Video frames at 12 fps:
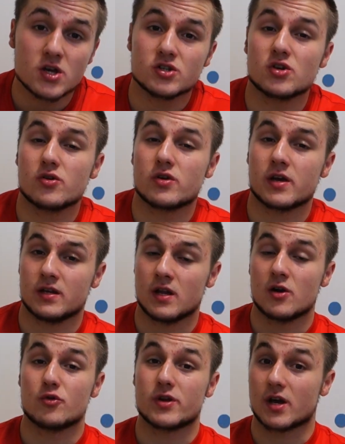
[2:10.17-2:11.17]
so you can
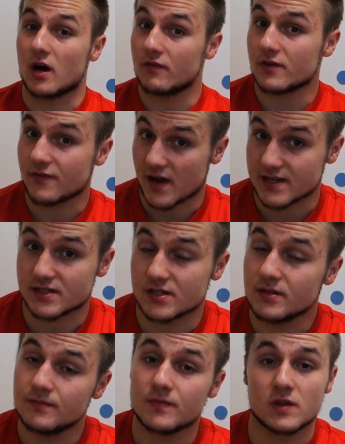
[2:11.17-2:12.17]
recover
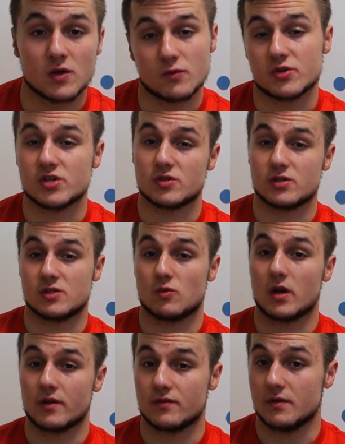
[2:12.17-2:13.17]
faster, which is, is
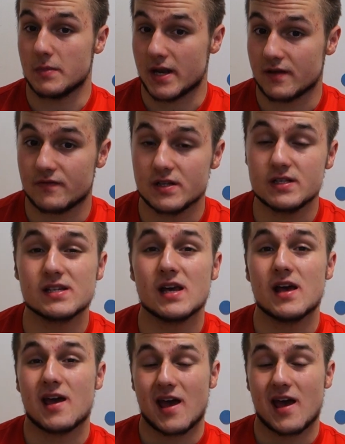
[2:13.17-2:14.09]
one of the benefits.